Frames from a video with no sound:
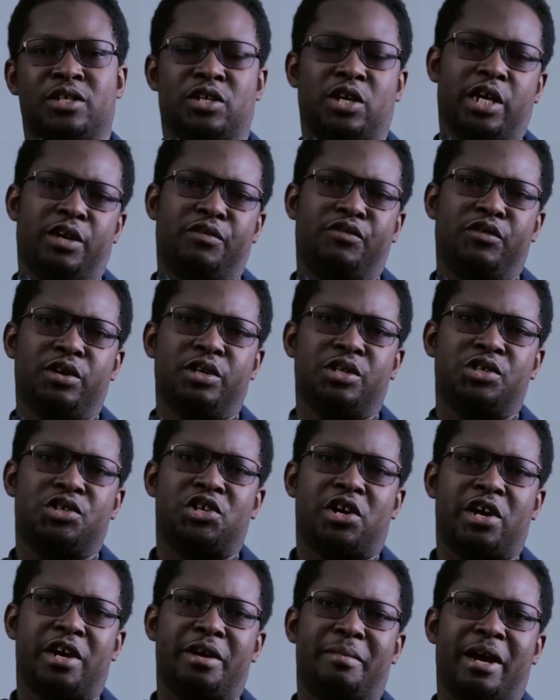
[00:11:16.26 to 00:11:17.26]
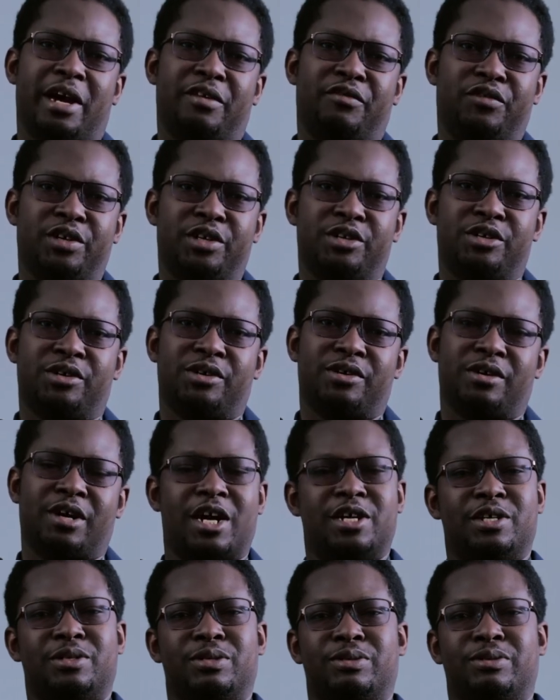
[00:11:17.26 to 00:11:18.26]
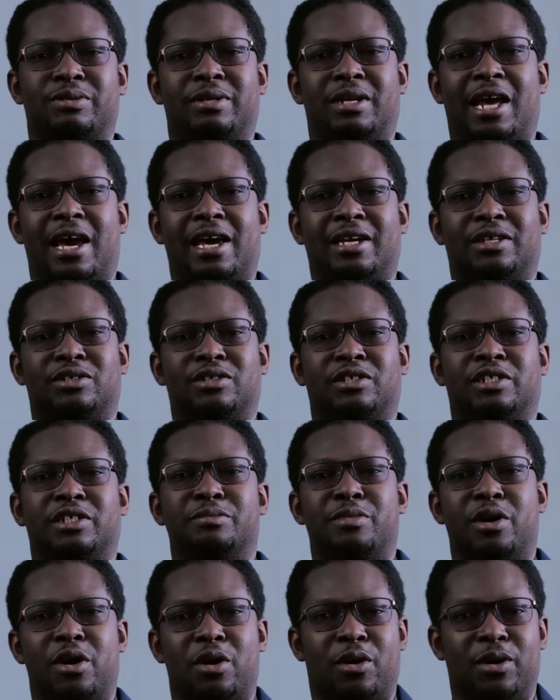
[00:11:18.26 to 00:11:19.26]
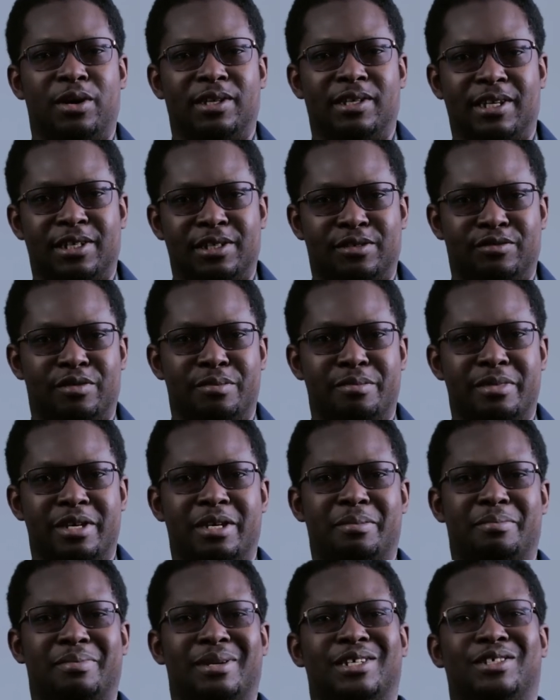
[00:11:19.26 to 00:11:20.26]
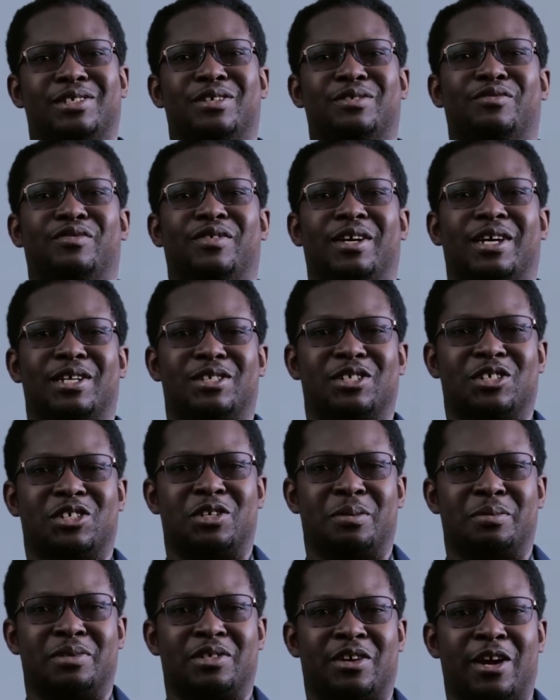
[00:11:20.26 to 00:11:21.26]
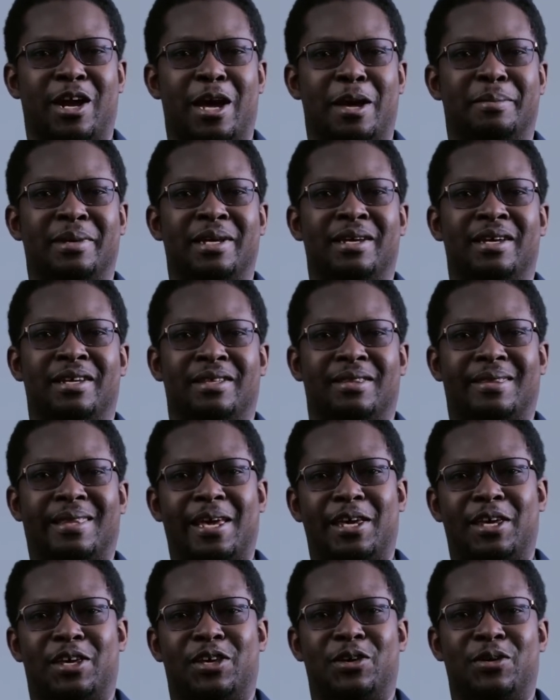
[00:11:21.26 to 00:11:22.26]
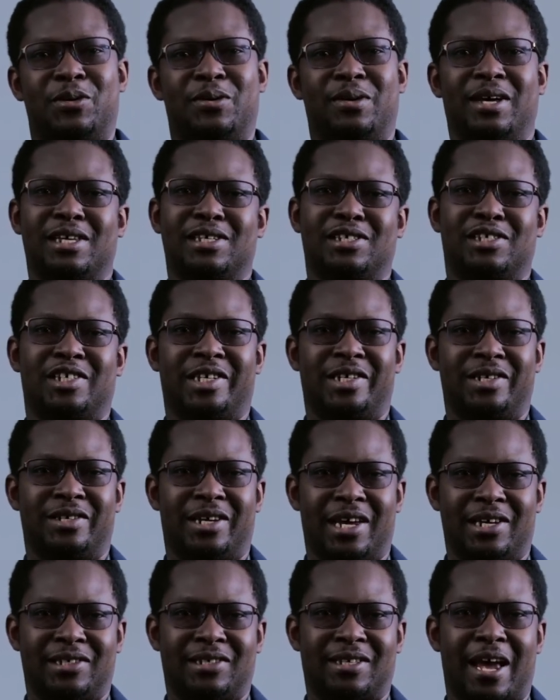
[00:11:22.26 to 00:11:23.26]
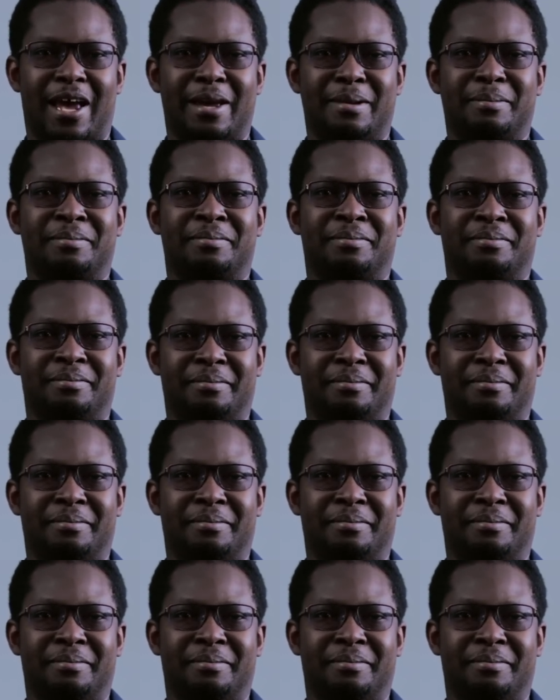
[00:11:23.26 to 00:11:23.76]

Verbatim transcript: So if you enjoy my video and you would like to see more content from me, please don't forget to subscribe. Thank you and see you next time.